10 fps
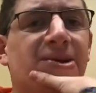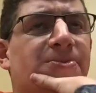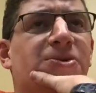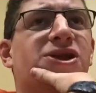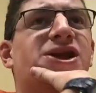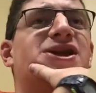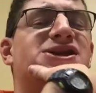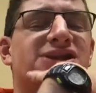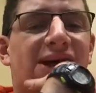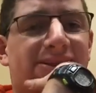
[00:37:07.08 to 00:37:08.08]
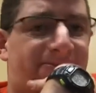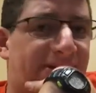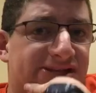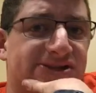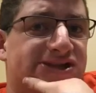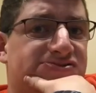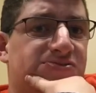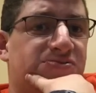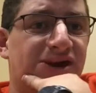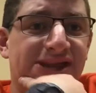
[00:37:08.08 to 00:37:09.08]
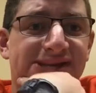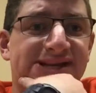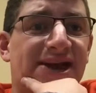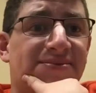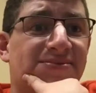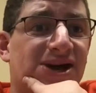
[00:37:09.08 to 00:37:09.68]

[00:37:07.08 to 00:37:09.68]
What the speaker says: win this game. I think I said the score was